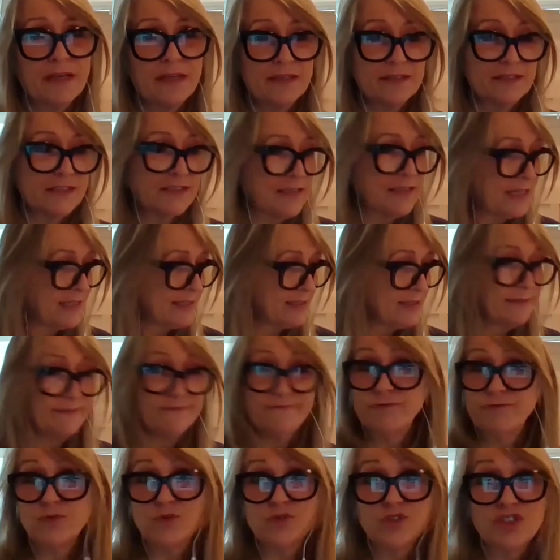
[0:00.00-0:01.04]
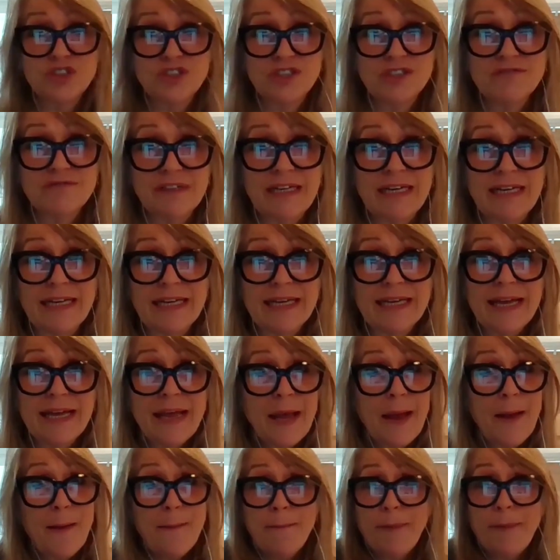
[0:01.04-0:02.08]
So that's unfortunate, really.
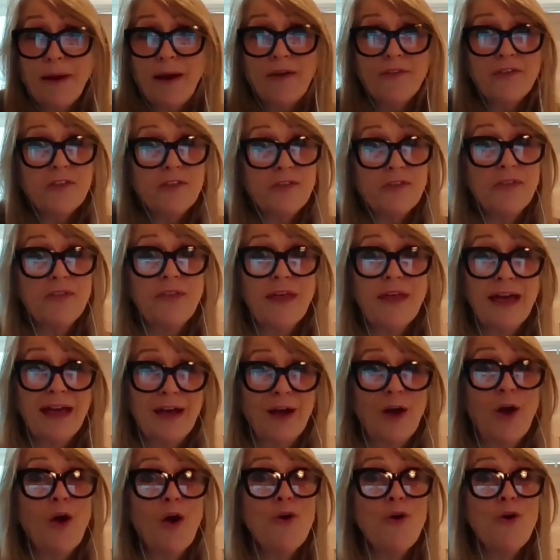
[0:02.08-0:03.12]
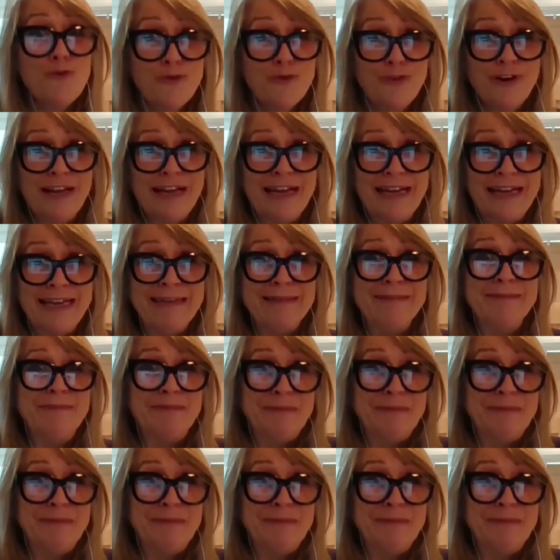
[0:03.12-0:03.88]
But other than that, hopefully,